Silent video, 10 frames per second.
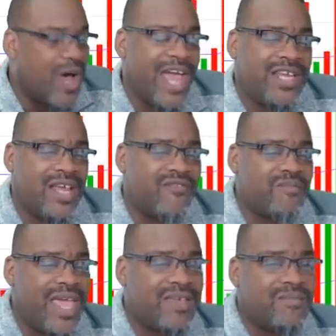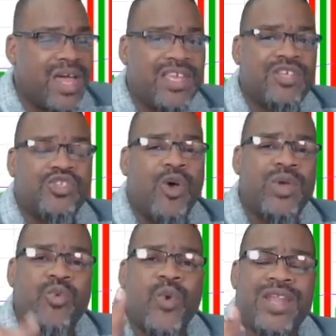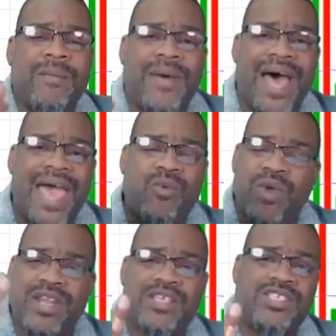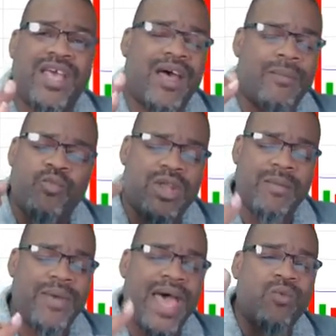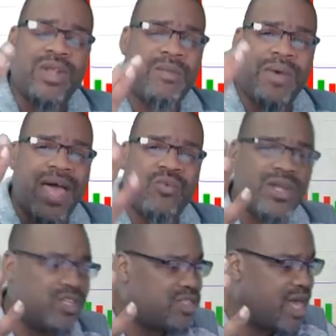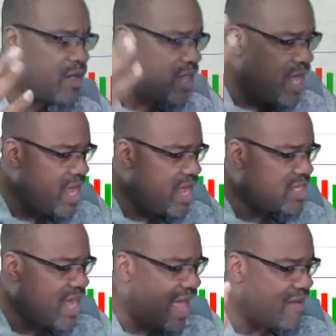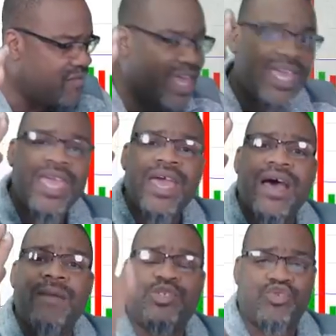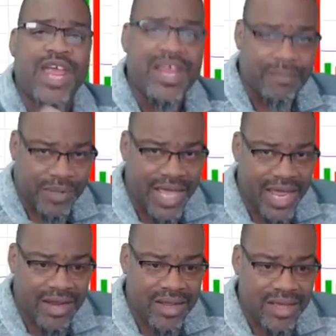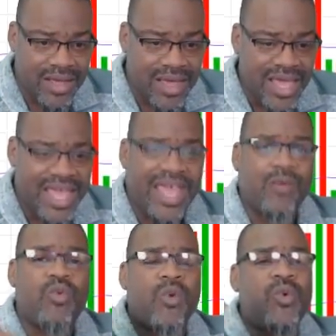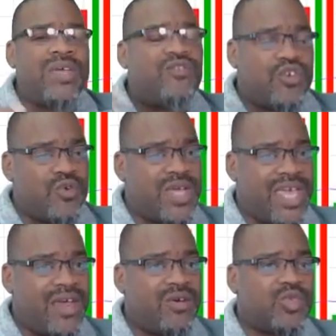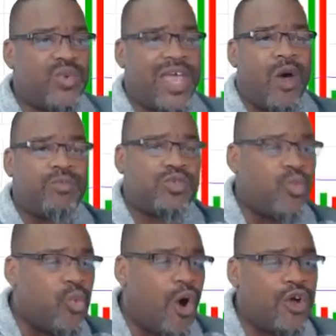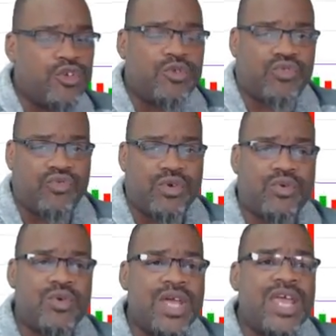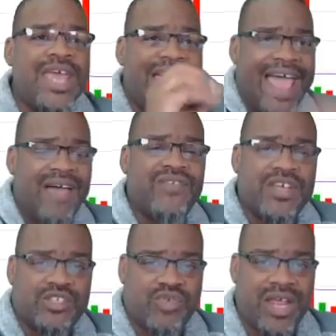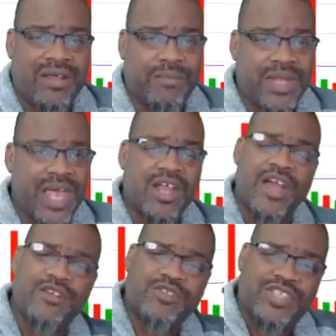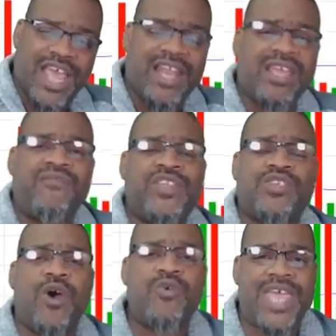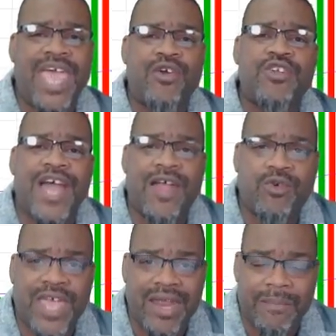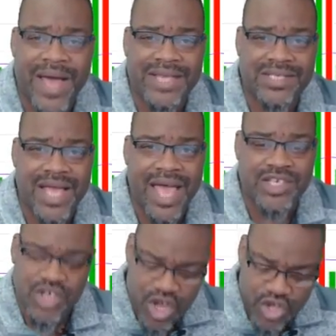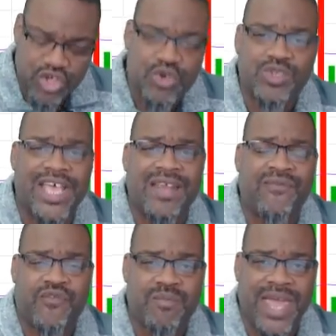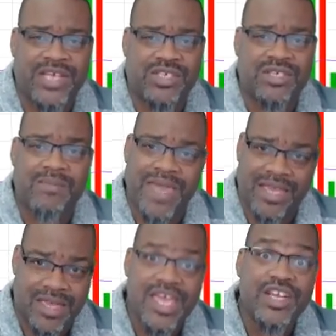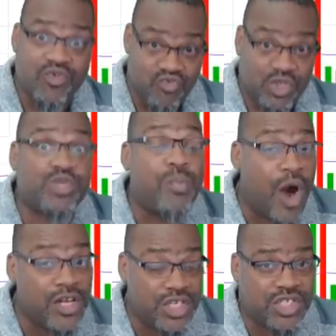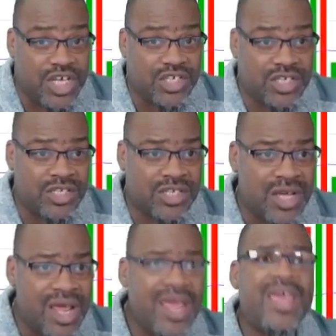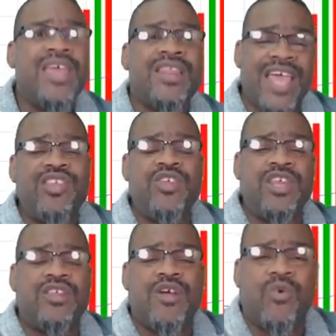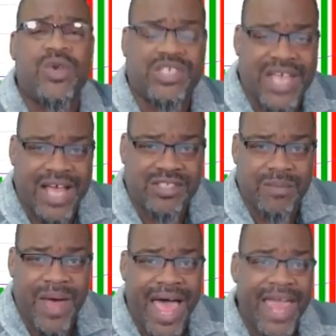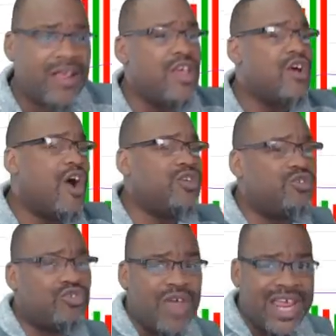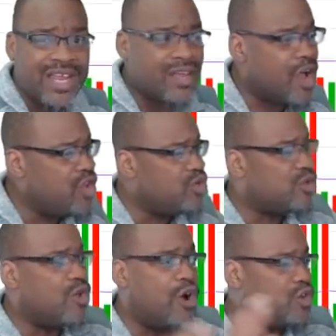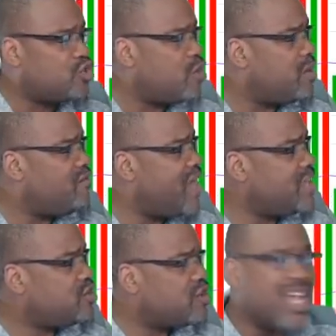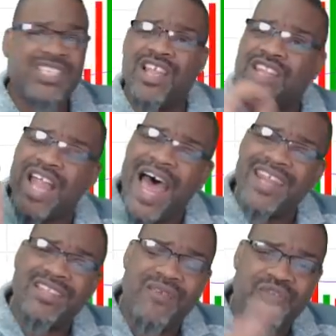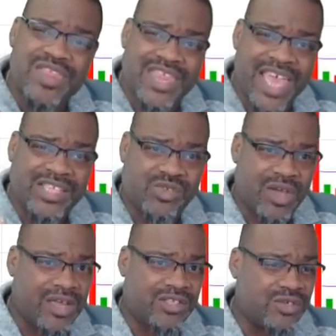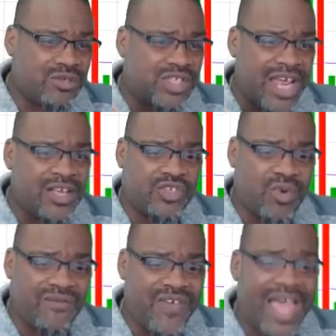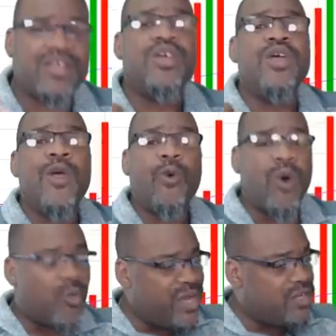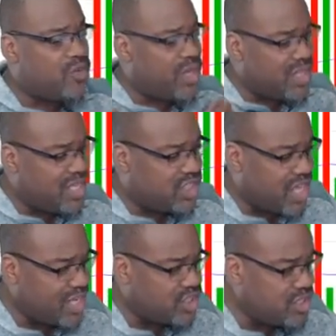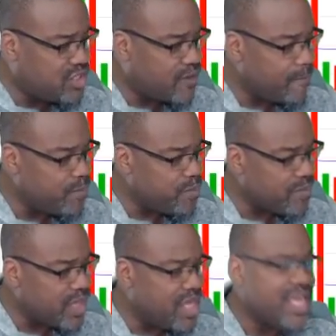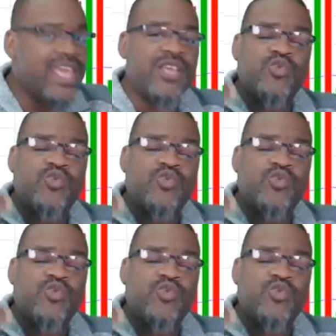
idea of making money is knowing when to buy, when to sell, um, when to buy, what to buy, when to sell. It's having a trading plan. And what we do here is we help to walk you through having a trading plan, understanding if it's okay or not okay to buy stocks. Use that information to make smart decisions. Then you need to know what stocks to buy. Are you trading? Are you a longer-term investor? It's a lot of different things to, to take into effect. What we do in these sessions is